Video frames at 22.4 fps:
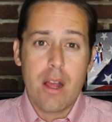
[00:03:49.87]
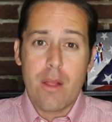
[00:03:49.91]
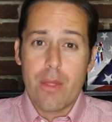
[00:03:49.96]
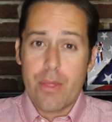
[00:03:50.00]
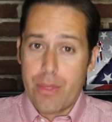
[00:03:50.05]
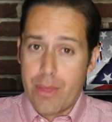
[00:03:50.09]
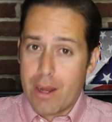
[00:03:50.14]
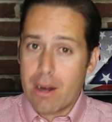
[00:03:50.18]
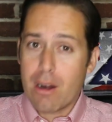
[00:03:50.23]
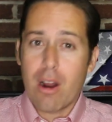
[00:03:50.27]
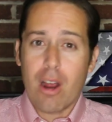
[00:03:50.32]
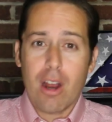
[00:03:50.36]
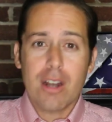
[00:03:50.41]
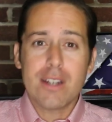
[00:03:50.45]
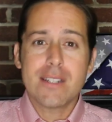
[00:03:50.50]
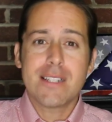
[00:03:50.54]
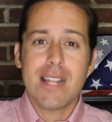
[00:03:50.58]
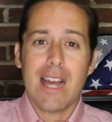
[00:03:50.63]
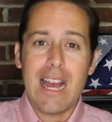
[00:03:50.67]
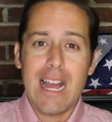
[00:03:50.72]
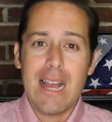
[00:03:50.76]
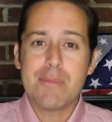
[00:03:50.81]
There are
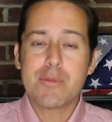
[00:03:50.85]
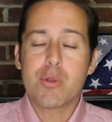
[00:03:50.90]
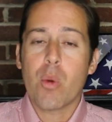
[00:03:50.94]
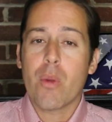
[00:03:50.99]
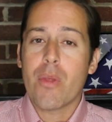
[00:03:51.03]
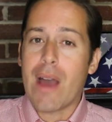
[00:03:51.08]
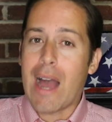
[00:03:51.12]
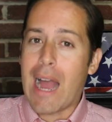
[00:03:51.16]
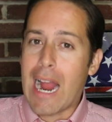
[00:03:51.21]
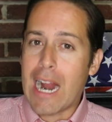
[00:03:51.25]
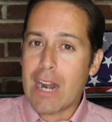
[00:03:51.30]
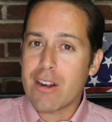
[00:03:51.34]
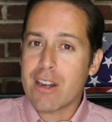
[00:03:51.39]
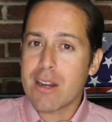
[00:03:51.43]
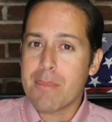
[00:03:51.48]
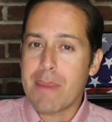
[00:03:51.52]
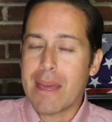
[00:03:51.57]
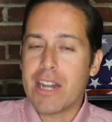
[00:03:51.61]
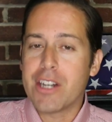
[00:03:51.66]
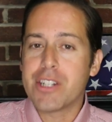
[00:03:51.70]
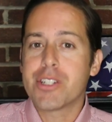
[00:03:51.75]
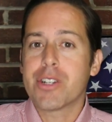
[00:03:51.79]
times where the hiring
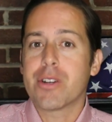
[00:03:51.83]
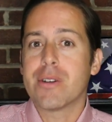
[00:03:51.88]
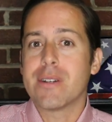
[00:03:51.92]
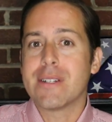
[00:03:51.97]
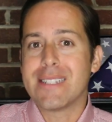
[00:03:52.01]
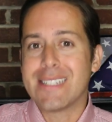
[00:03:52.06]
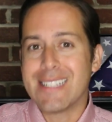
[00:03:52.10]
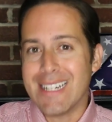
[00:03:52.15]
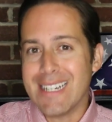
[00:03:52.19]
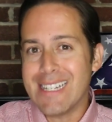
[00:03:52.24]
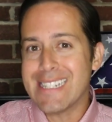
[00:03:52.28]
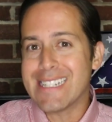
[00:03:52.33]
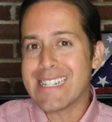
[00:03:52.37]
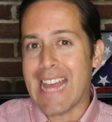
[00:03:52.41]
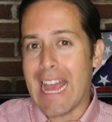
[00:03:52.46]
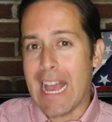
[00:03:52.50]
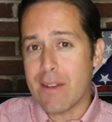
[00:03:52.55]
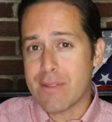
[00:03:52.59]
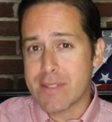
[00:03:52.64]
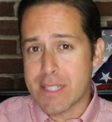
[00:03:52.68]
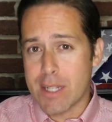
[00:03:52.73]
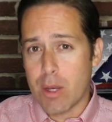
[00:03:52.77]
manager does
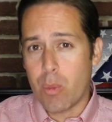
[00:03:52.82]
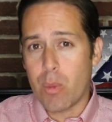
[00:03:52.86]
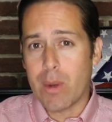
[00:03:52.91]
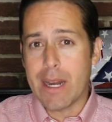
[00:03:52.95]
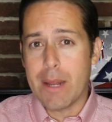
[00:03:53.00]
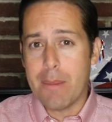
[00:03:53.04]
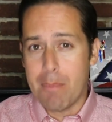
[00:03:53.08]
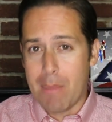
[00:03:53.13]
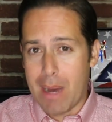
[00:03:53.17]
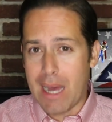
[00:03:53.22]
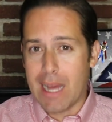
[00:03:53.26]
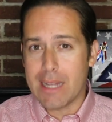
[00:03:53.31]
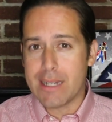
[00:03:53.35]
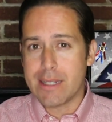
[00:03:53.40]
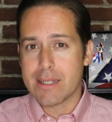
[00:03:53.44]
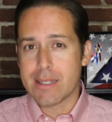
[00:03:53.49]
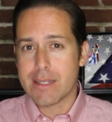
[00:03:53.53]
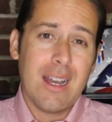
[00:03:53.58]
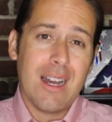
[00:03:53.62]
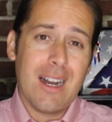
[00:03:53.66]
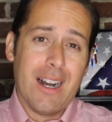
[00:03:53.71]
have someone in mind.